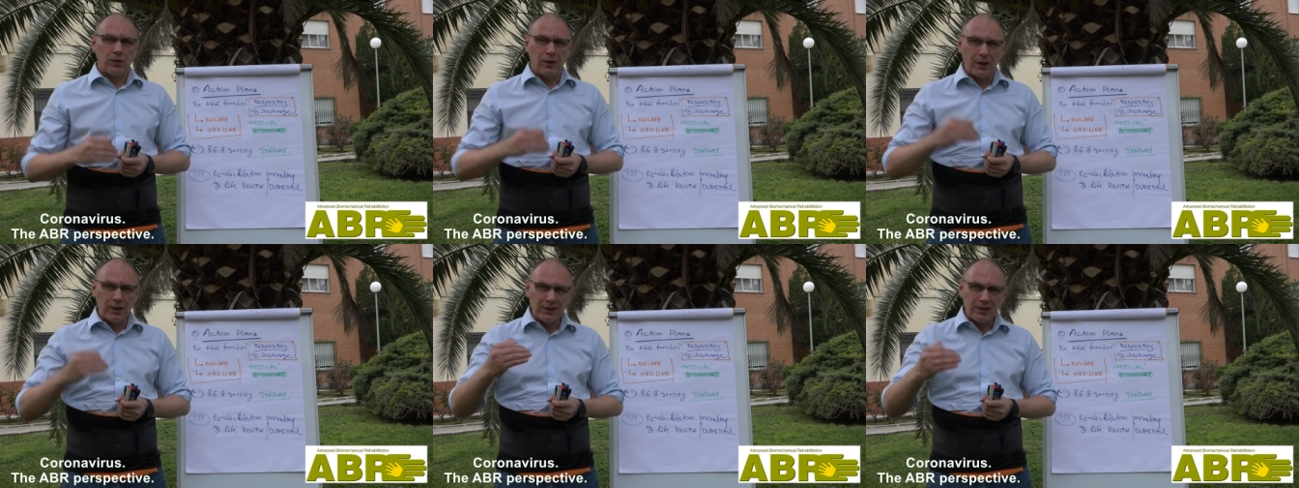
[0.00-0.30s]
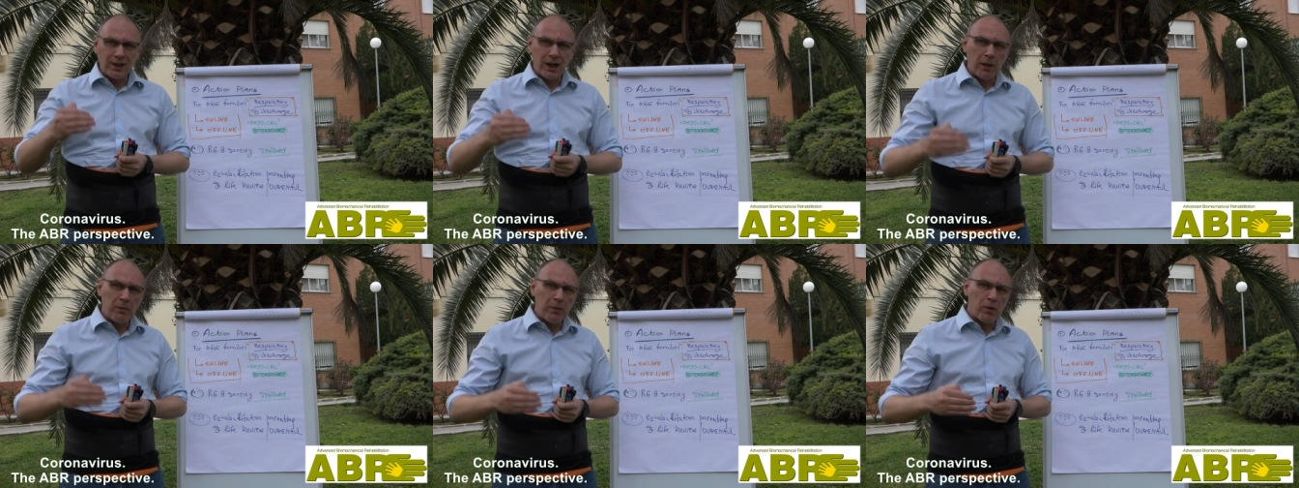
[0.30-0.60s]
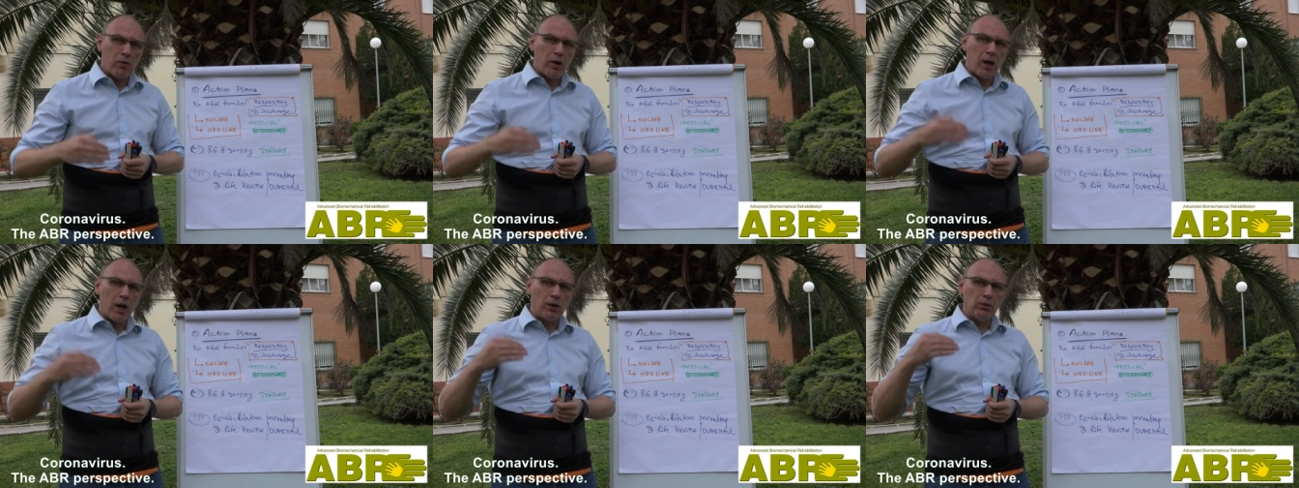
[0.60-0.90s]
This time
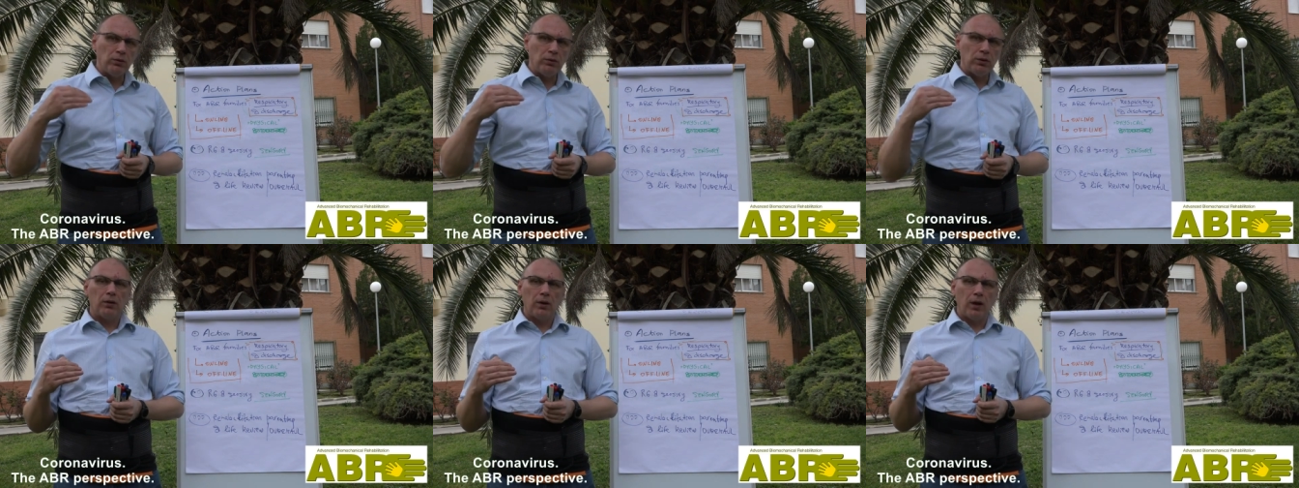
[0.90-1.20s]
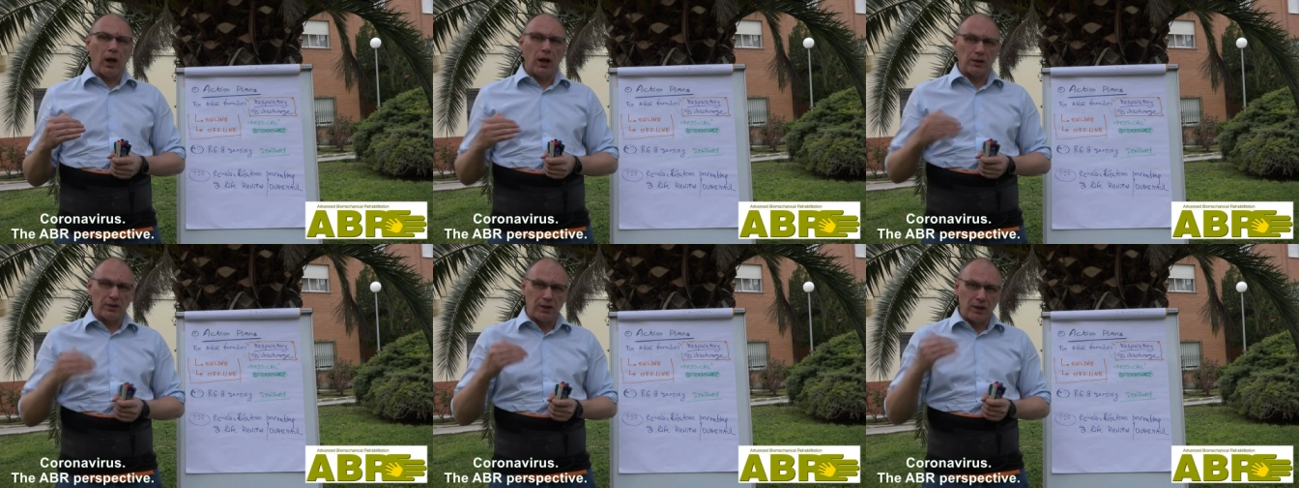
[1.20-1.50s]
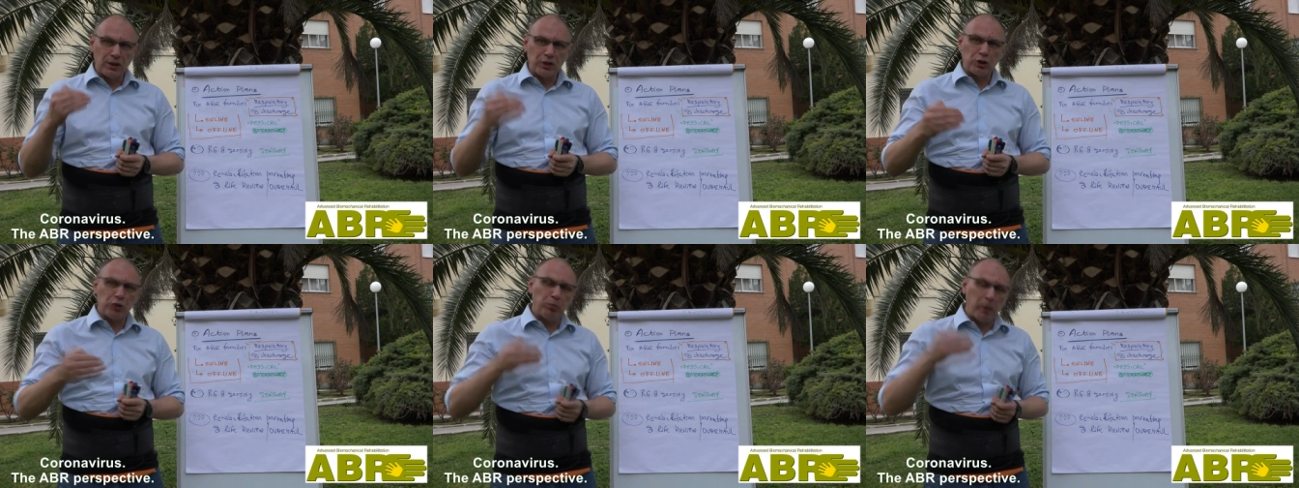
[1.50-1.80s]
around, as
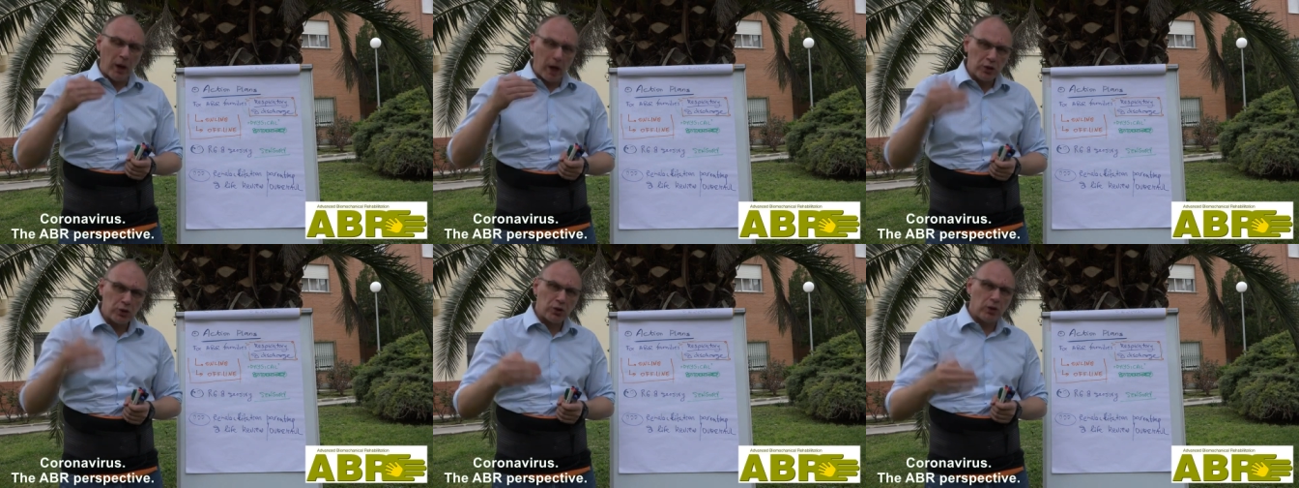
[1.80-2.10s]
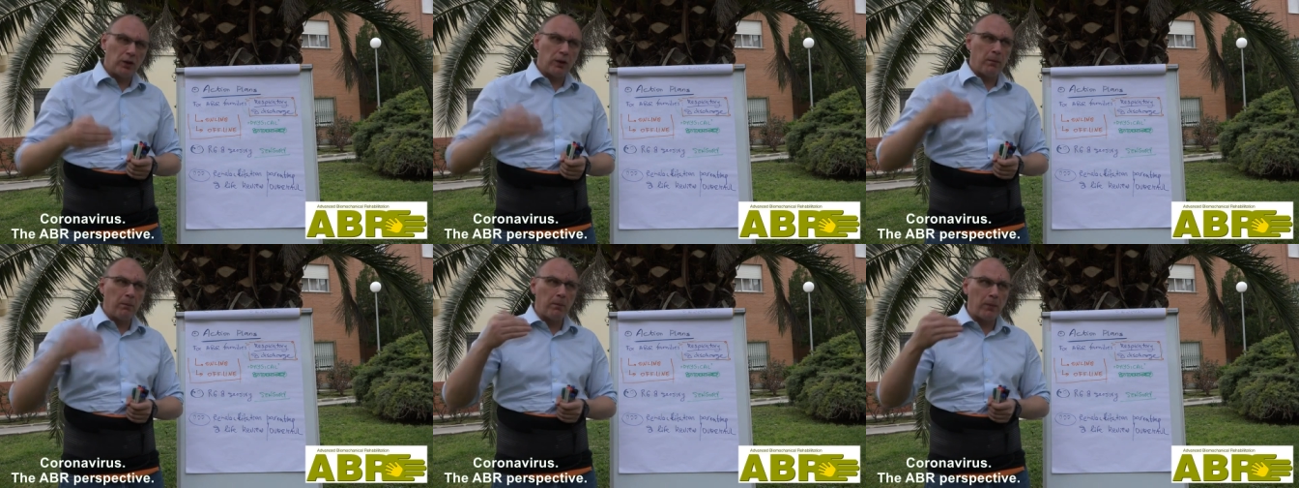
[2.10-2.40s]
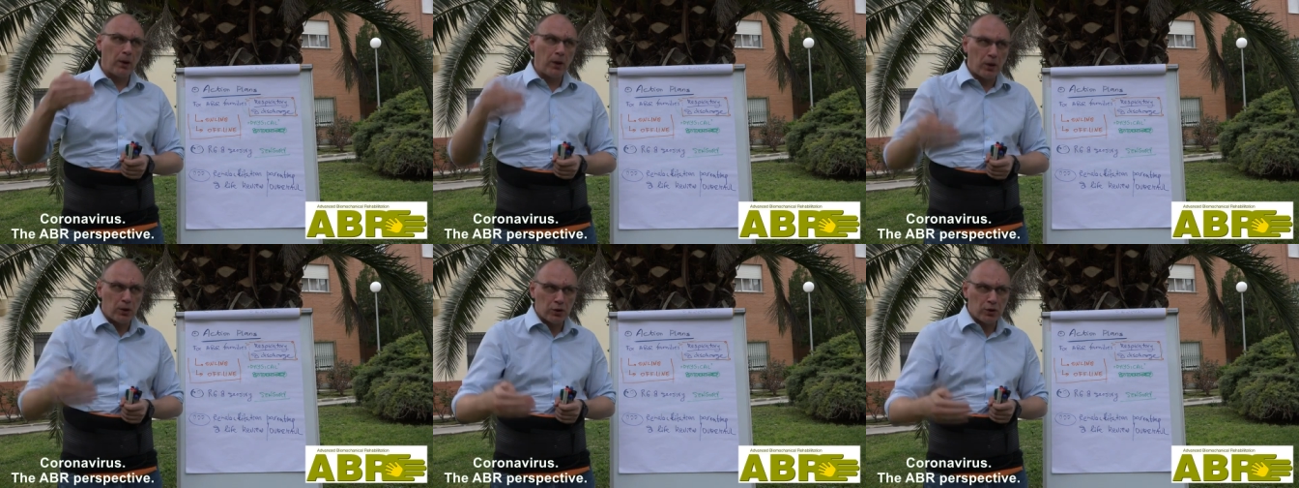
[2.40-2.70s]
this special
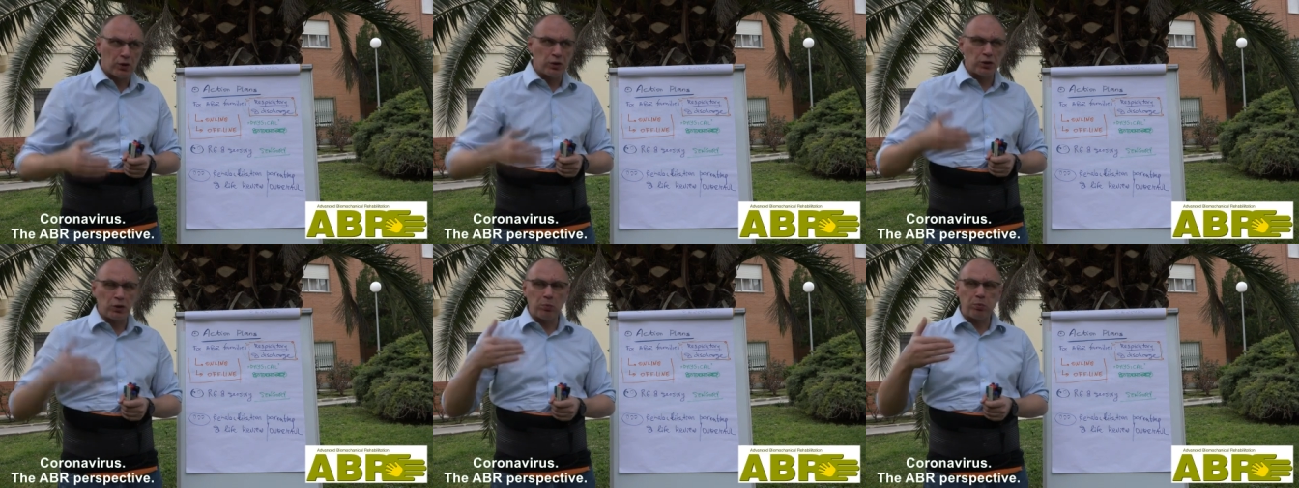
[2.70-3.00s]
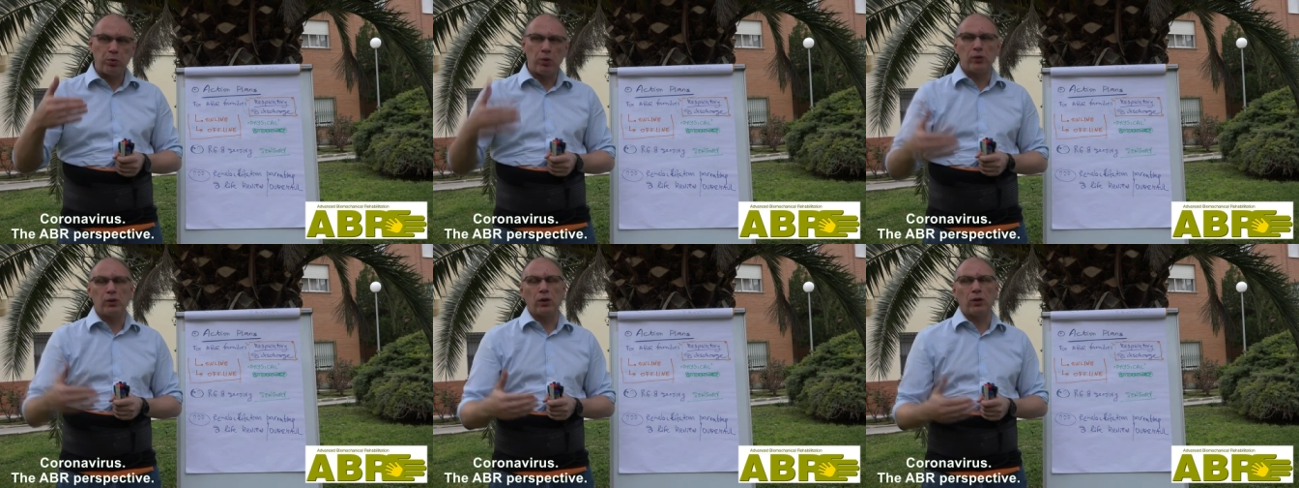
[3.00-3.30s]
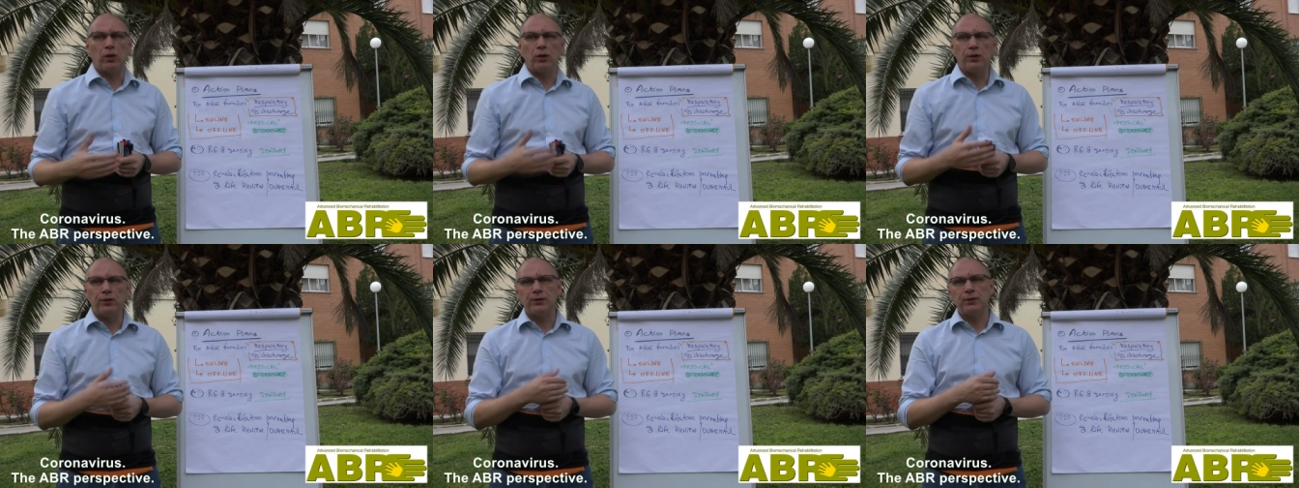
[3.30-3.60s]
emergency
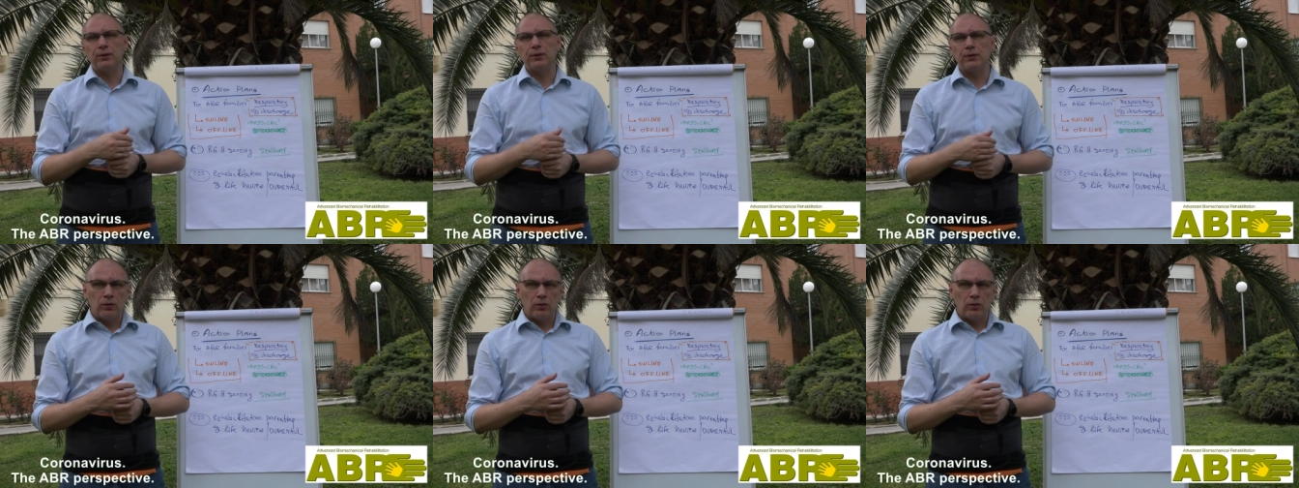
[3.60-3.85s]
protocols